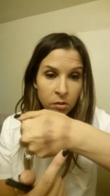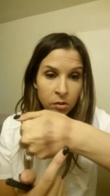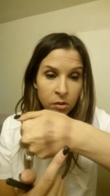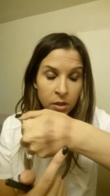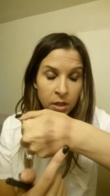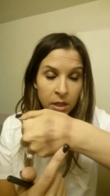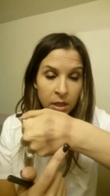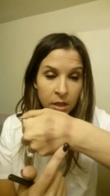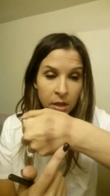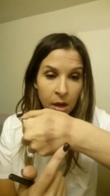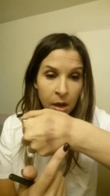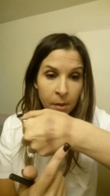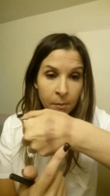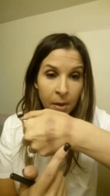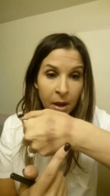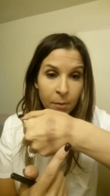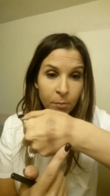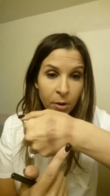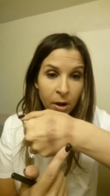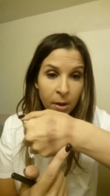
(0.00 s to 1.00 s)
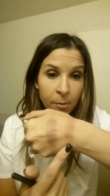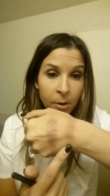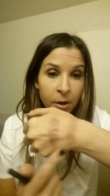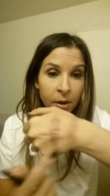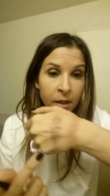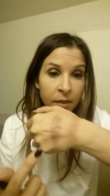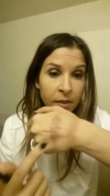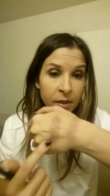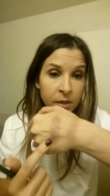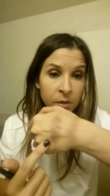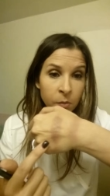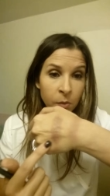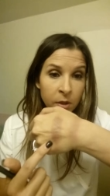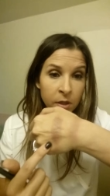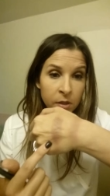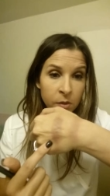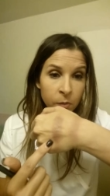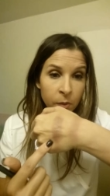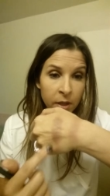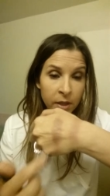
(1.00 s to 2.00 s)
the um, eye primer, and this one
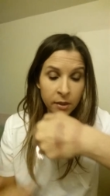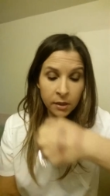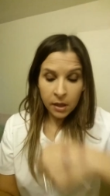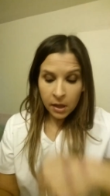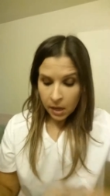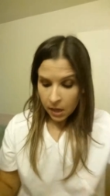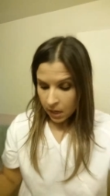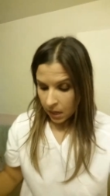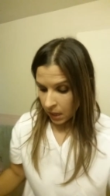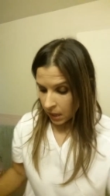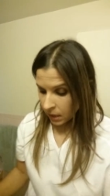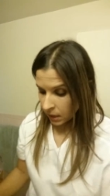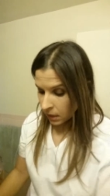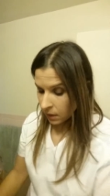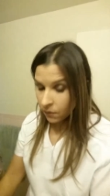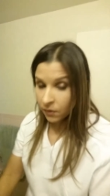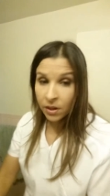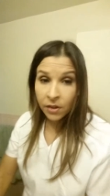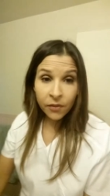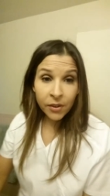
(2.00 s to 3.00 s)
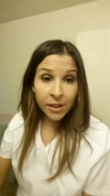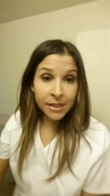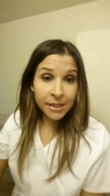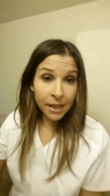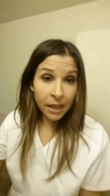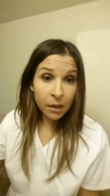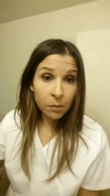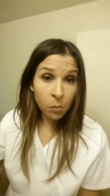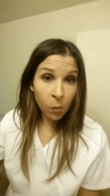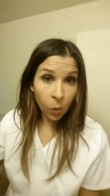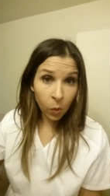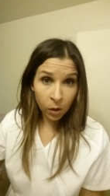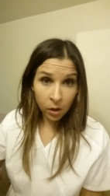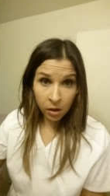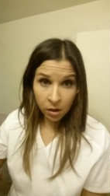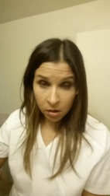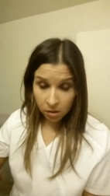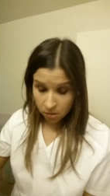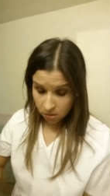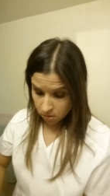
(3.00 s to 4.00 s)
is with. And even if I take
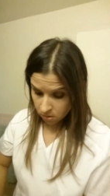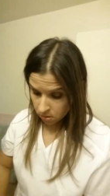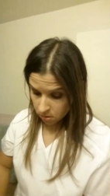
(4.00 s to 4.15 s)
more,